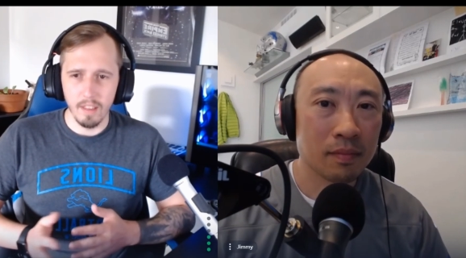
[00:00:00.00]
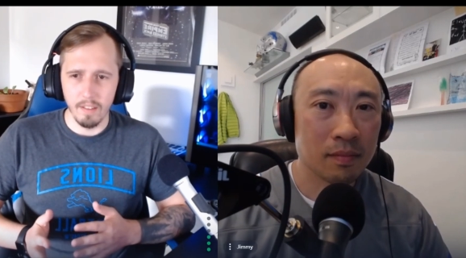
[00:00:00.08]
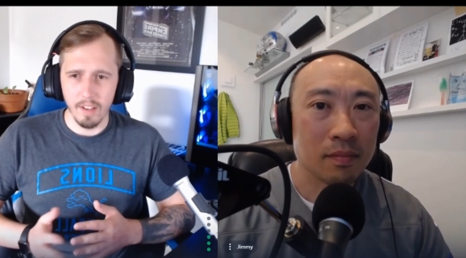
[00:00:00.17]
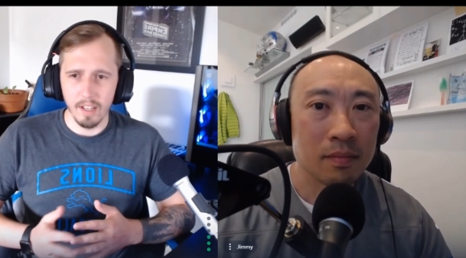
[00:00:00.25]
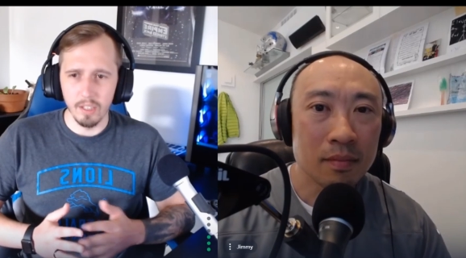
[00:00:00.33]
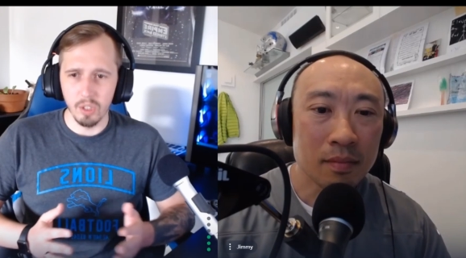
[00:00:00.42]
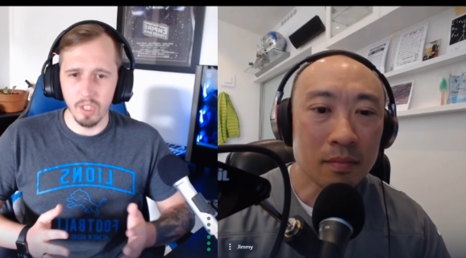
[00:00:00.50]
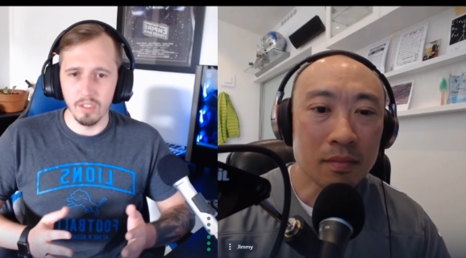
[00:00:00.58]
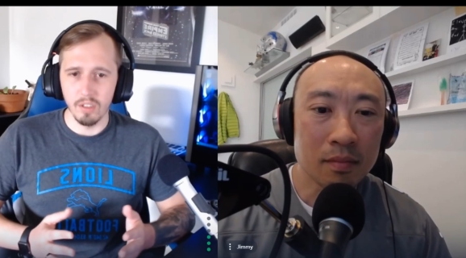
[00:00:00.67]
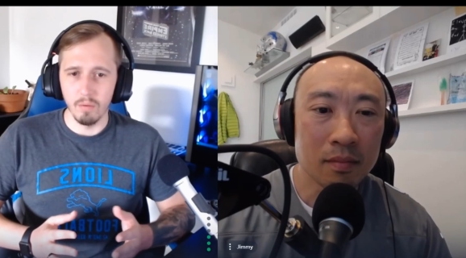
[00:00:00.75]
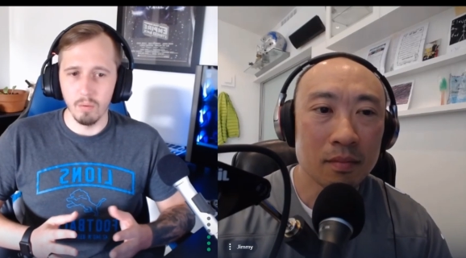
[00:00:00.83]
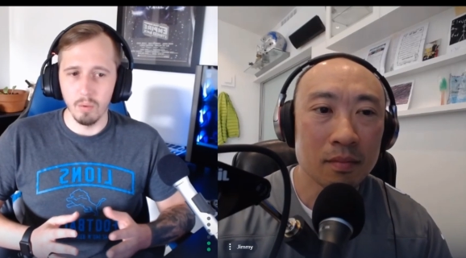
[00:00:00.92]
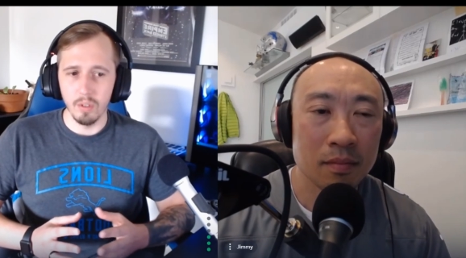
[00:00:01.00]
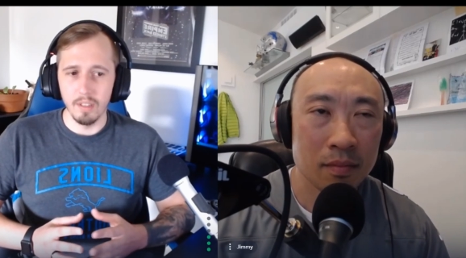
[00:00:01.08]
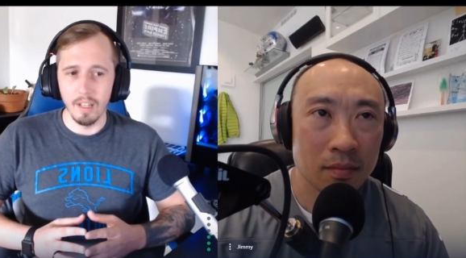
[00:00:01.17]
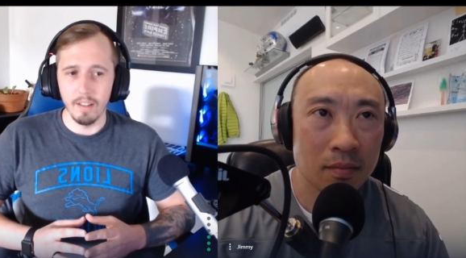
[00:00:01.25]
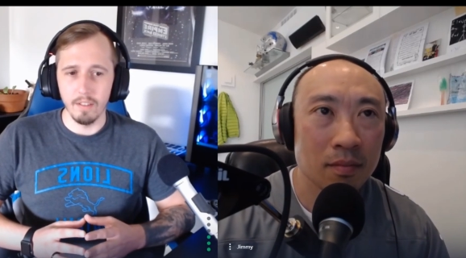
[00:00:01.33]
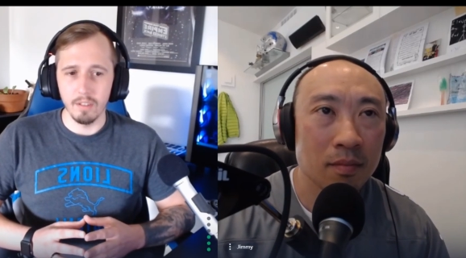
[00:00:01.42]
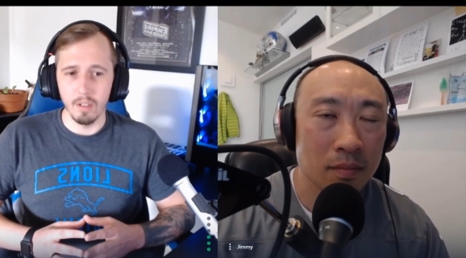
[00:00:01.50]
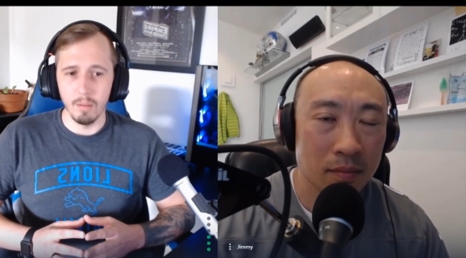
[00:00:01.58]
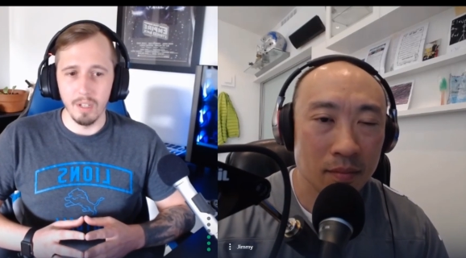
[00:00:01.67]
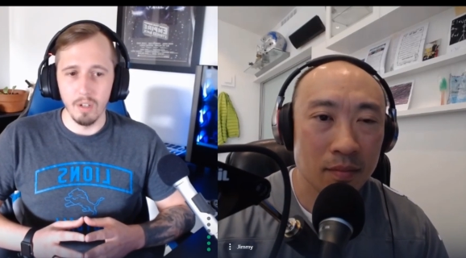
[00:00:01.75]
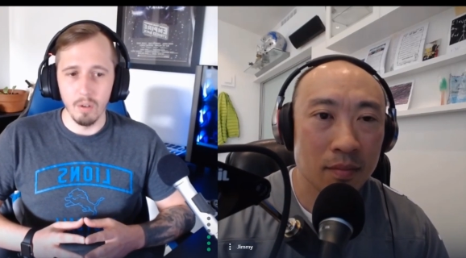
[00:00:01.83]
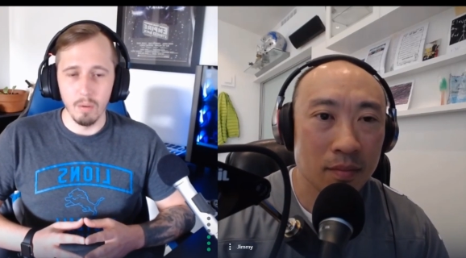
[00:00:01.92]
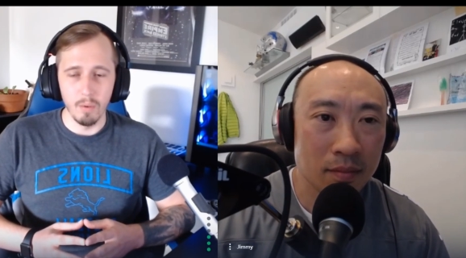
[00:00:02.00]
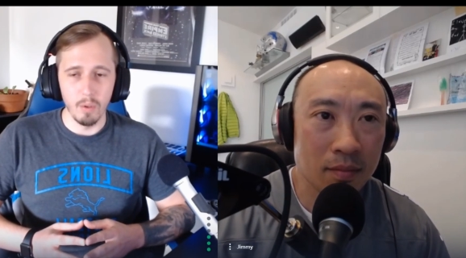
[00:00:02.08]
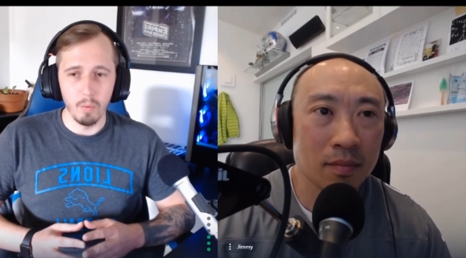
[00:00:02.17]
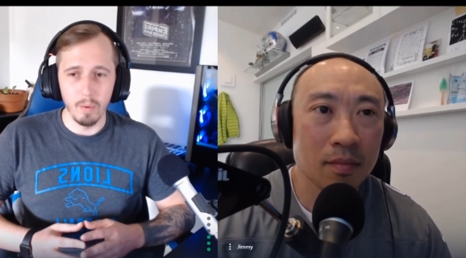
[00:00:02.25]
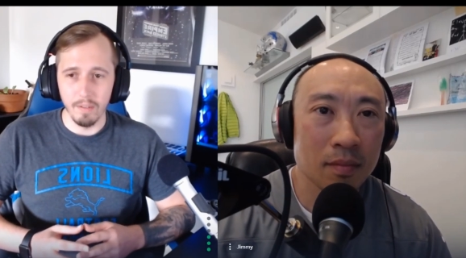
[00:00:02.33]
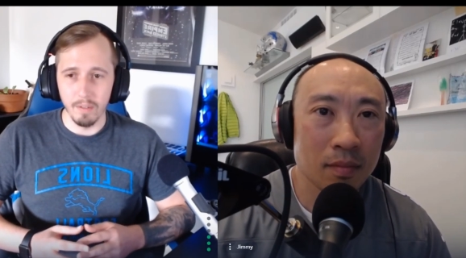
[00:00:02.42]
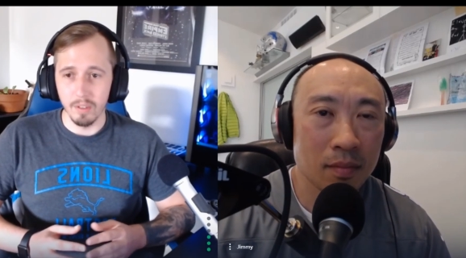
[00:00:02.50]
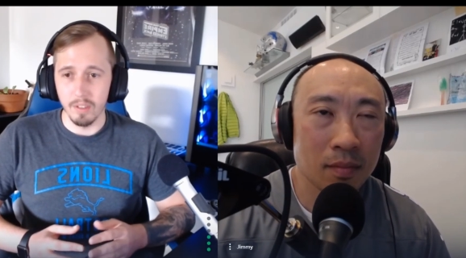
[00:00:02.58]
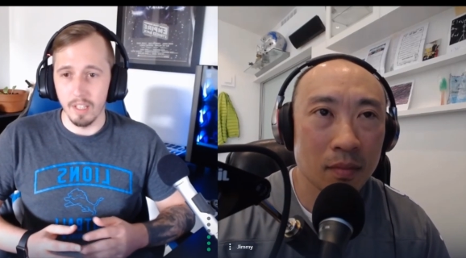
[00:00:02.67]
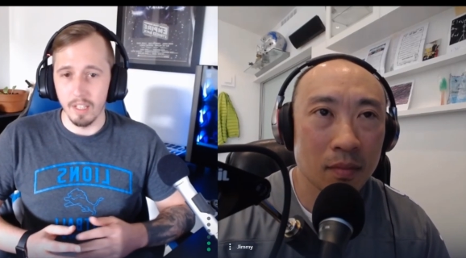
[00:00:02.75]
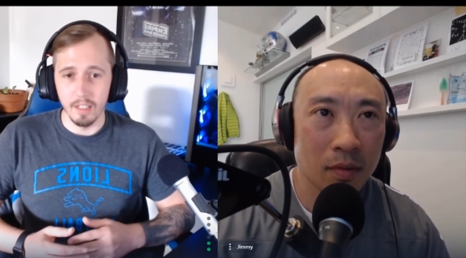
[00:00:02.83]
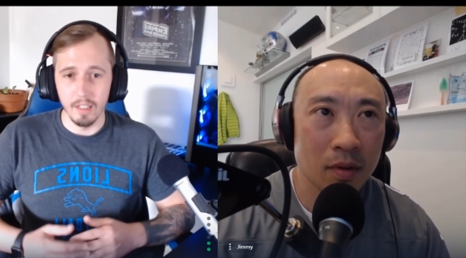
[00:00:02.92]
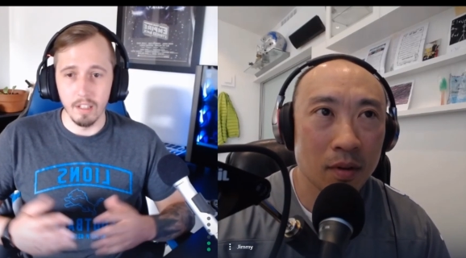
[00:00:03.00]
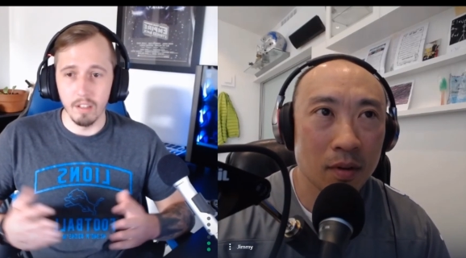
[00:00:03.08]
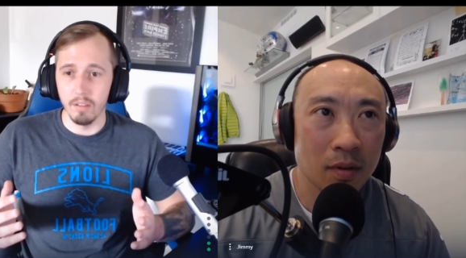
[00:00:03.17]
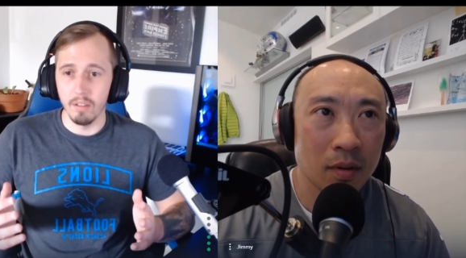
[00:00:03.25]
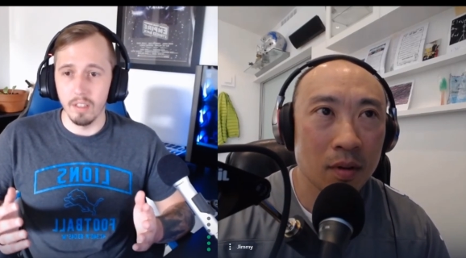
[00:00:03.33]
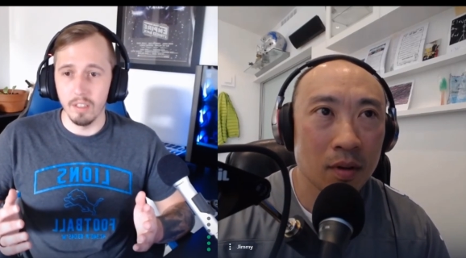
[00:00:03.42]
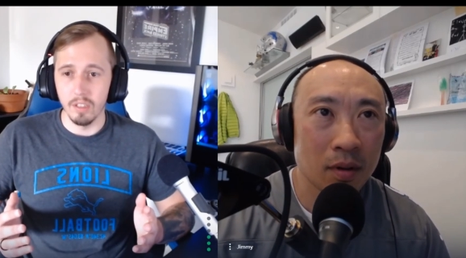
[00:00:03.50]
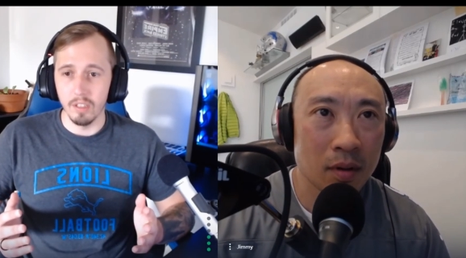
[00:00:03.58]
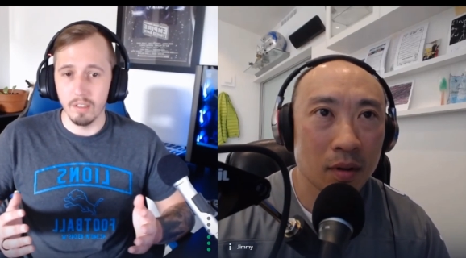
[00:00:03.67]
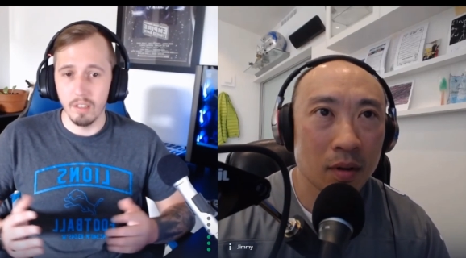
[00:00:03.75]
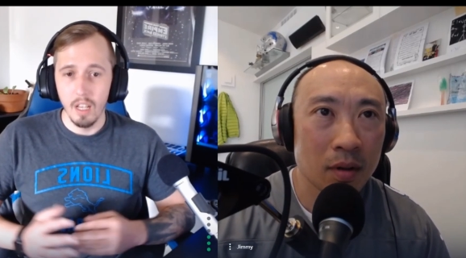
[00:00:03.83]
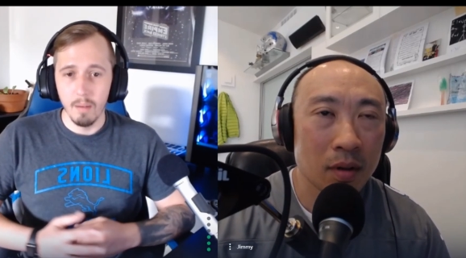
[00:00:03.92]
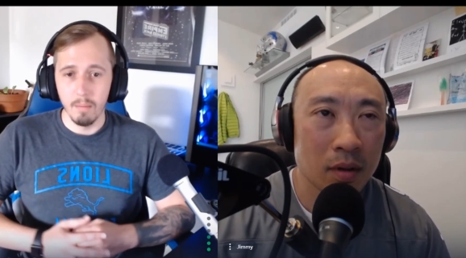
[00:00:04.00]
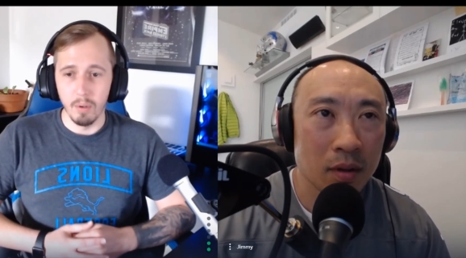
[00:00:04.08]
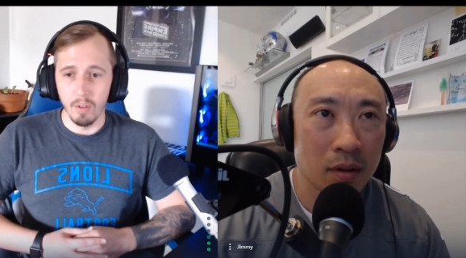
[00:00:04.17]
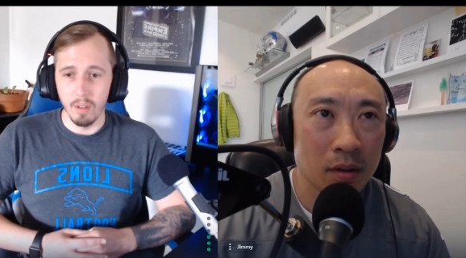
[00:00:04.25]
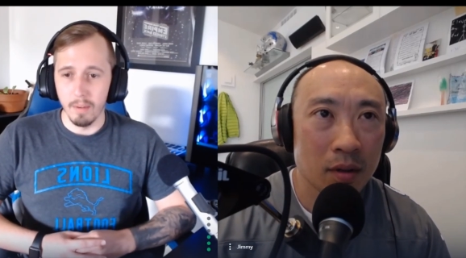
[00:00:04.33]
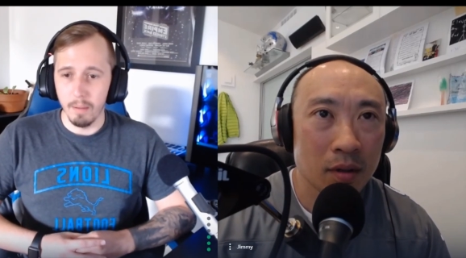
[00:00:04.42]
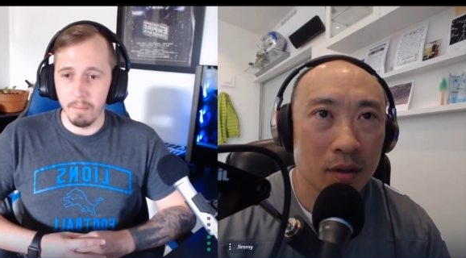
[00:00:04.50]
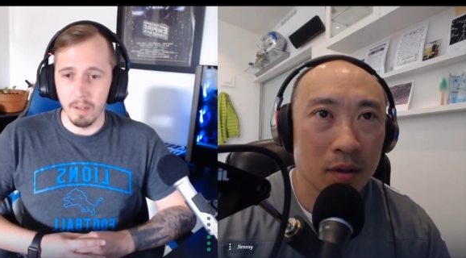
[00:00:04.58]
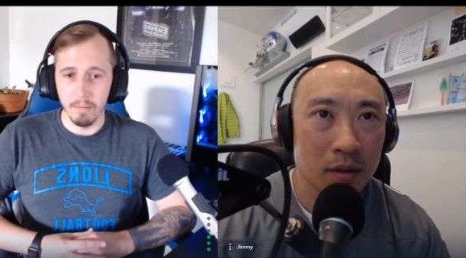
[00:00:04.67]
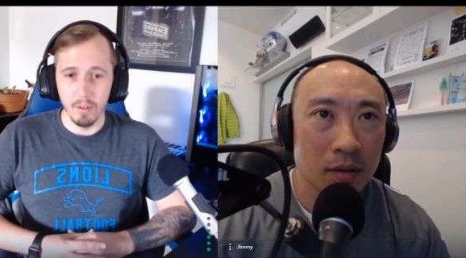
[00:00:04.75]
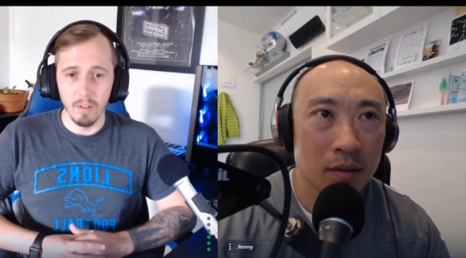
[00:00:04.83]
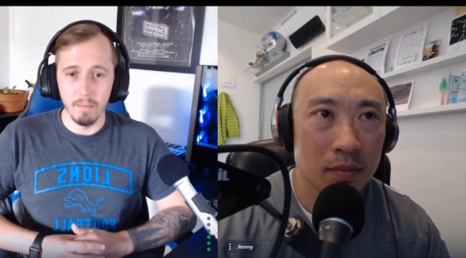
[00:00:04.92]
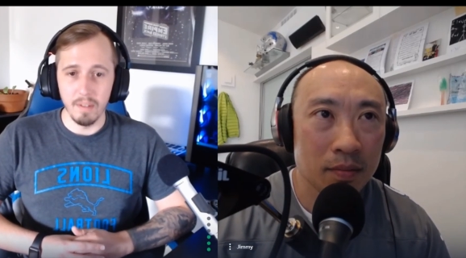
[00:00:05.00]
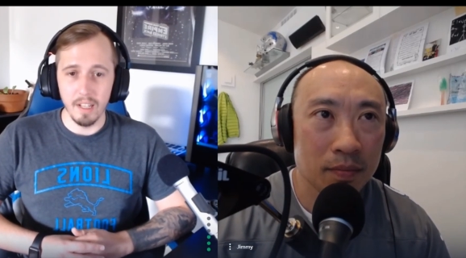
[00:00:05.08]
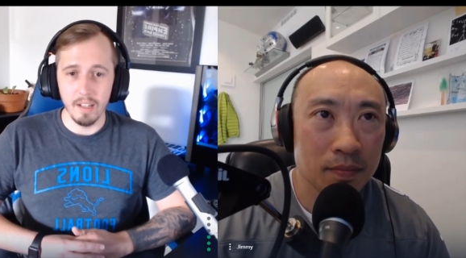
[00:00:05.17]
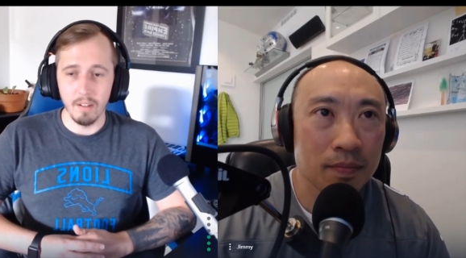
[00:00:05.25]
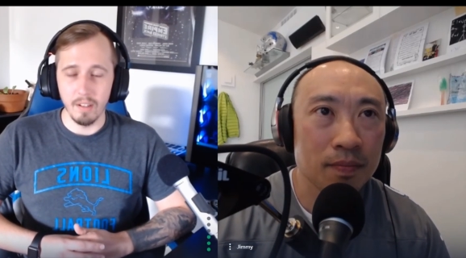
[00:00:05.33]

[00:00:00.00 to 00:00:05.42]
Speaker 1: kind of changed the rules now that there's going to be no more waivers. They can literally just pull them up and pull them down,